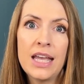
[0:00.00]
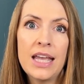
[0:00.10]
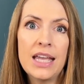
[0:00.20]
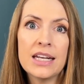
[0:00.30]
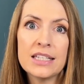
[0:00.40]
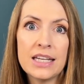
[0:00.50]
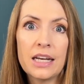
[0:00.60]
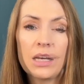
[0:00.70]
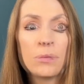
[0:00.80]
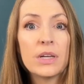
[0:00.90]
in a
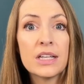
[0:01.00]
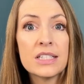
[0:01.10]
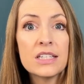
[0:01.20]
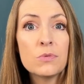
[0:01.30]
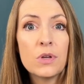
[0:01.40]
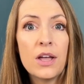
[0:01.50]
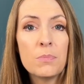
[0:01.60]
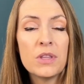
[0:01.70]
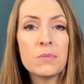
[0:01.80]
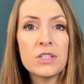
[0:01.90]
sitting, because this will help
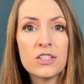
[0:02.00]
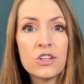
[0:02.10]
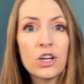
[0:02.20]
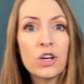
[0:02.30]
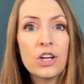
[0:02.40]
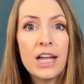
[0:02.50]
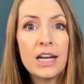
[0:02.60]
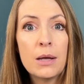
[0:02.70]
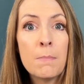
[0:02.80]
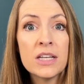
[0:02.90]
them to start
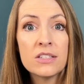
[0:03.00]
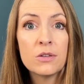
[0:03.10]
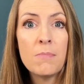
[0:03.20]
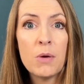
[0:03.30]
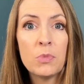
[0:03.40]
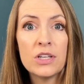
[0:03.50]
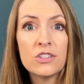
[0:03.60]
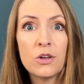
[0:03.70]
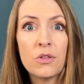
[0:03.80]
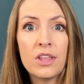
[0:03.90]
creating muscle memory
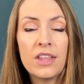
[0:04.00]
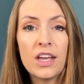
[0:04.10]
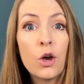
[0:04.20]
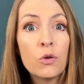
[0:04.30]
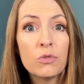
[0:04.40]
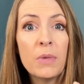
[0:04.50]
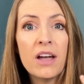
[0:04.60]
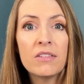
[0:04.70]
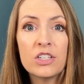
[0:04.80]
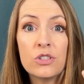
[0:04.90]
so that they go from
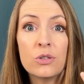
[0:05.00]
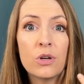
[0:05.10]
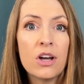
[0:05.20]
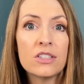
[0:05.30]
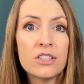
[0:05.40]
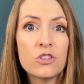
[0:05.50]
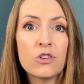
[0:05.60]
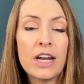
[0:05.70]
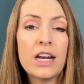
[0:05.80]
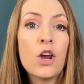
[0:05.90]
having to
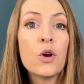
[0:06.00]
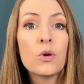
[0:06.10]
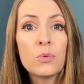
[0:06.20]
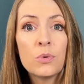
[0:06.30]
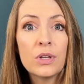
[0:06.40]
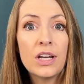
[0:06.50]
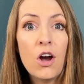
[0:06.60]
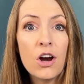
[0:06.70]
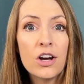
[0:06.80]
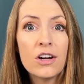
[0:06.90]
concentrate really
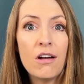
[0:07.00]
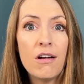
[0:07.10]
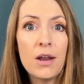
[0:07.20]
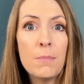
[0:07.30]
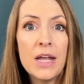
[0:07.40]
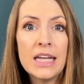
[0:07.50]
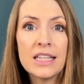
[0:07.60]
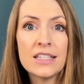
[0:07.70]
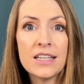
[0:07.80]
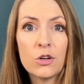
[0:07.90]
hard on making the
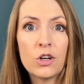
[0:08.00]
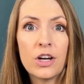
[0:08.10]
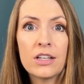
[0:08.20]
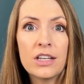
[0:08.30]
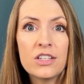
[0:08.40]
sound correctly